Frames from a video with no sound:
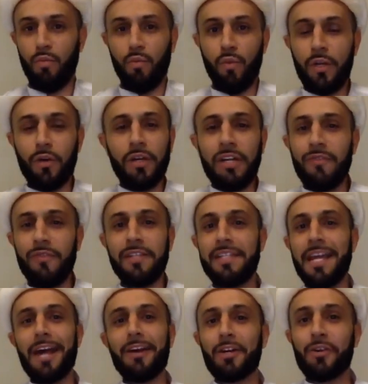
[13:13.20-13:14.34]
We don't even
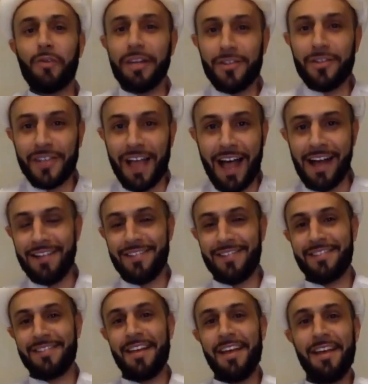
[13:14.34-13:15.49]
dare
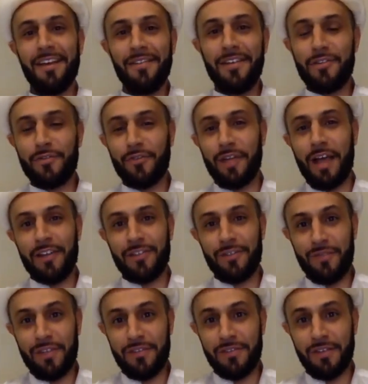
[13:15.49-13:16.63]
criticize these
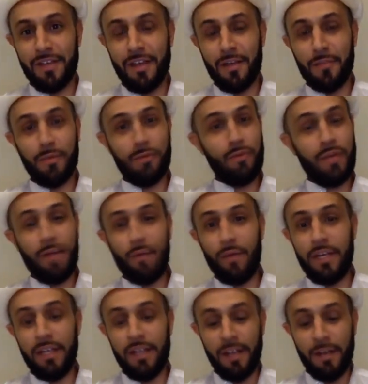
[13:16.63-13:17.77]
philosophies. But we,
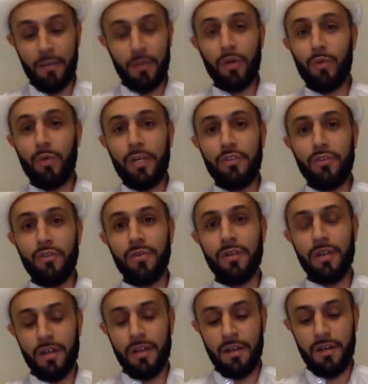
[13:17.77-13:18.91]
we but what do we do?
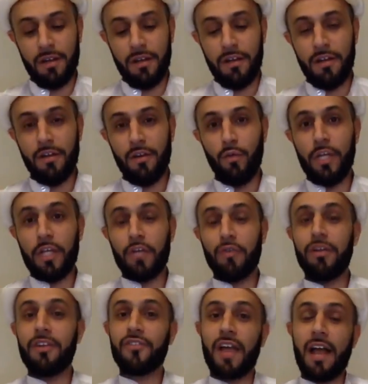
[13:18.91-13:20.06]
We
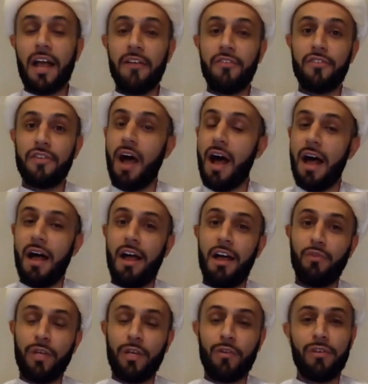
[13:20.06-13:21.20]
criticize God,
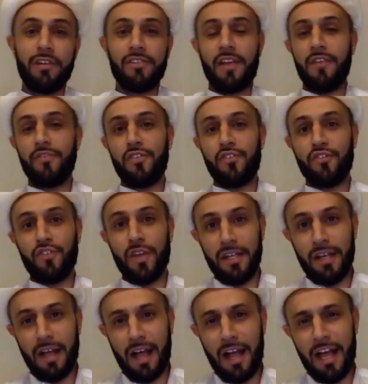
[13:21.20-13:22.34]
we criticize his
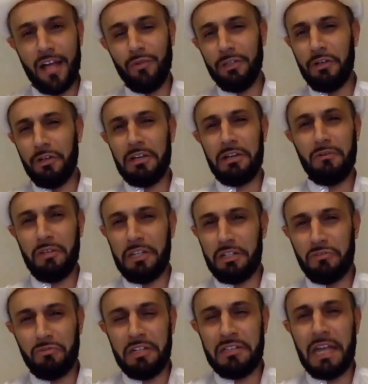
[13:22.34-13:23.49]
Sharia, and we look, we,
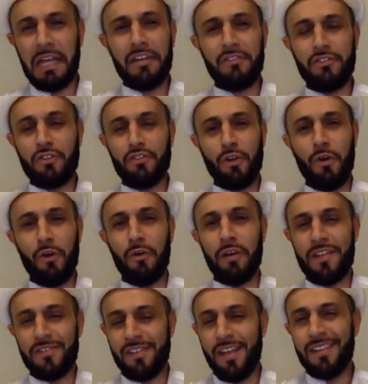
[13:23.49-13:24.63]
we take it as a joke,
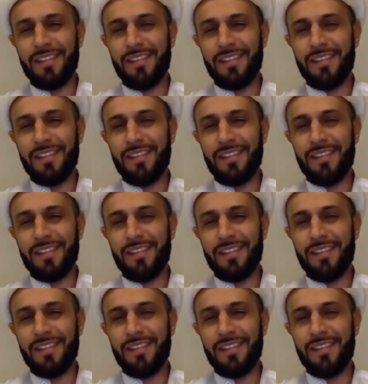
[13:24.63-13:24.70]
as